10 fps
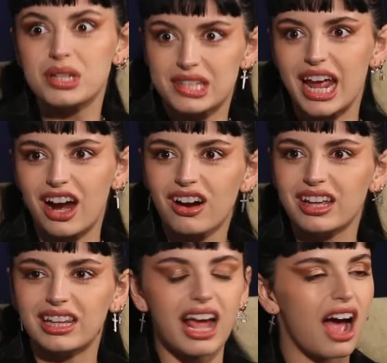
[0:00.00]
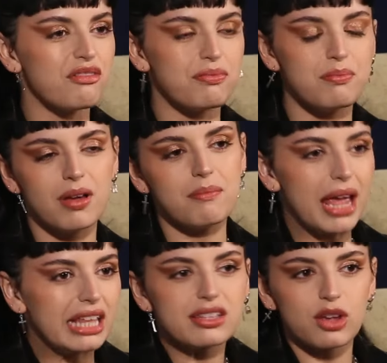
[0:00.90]
is there. And like I've
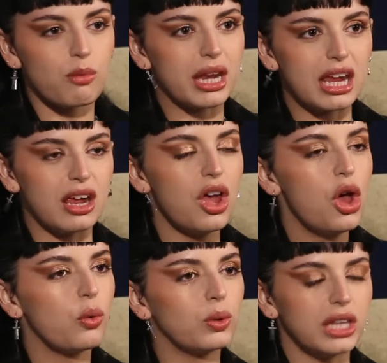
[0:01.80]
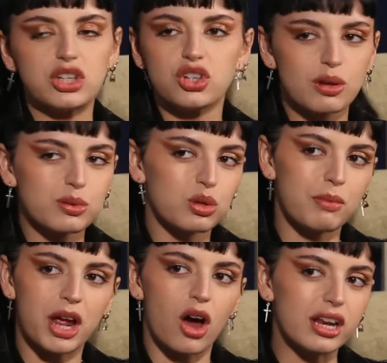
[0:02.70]
made so many relationships with
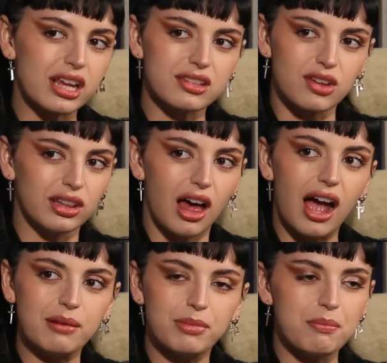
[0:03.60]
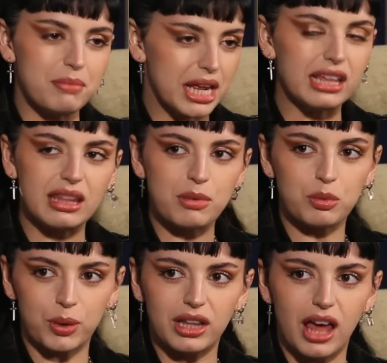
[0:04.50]
my audience online, but meeting them
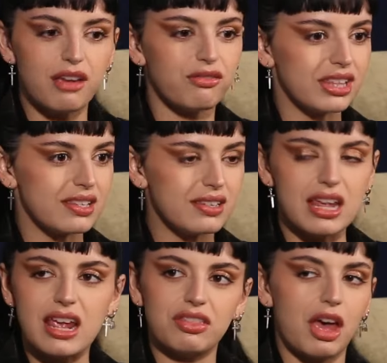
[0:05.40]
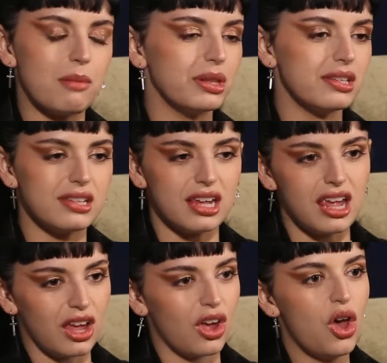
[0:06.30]
in real life and seeing them and
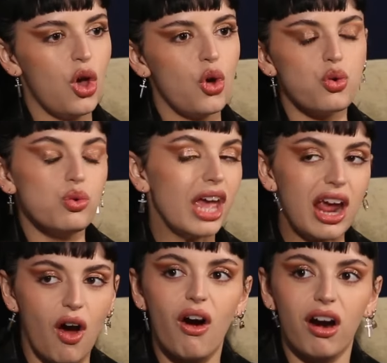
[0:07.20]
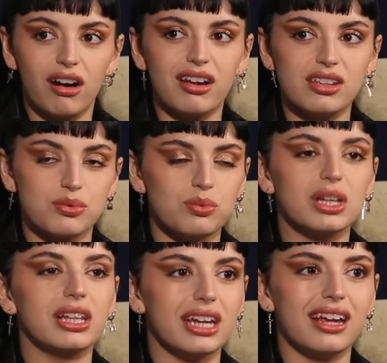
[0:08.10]
seeing who they are is
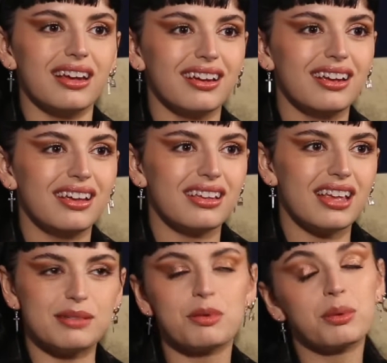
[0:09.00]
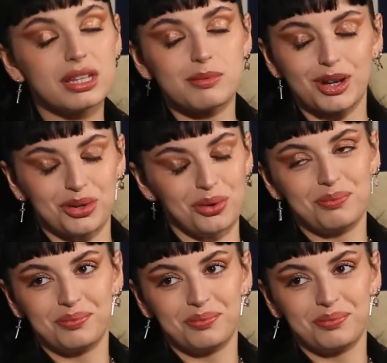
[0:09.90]
really it's been really special.